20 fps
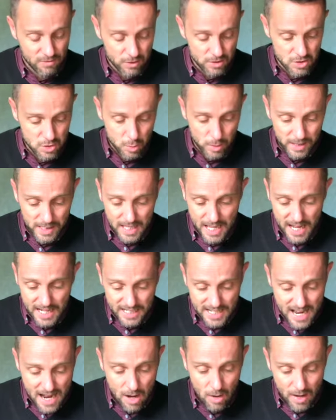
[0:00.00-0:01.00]
Verse
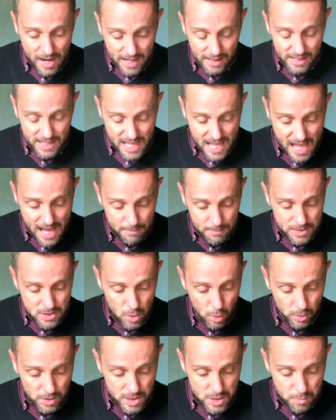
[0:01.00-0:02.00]
28, now Eliab, his
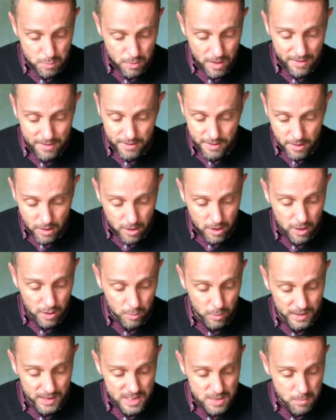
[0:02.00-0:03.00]
oldest brother,
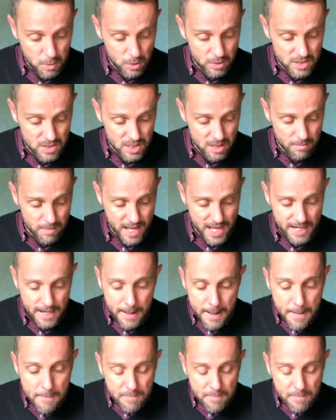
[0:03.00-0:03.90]
heard when he spoke to the men,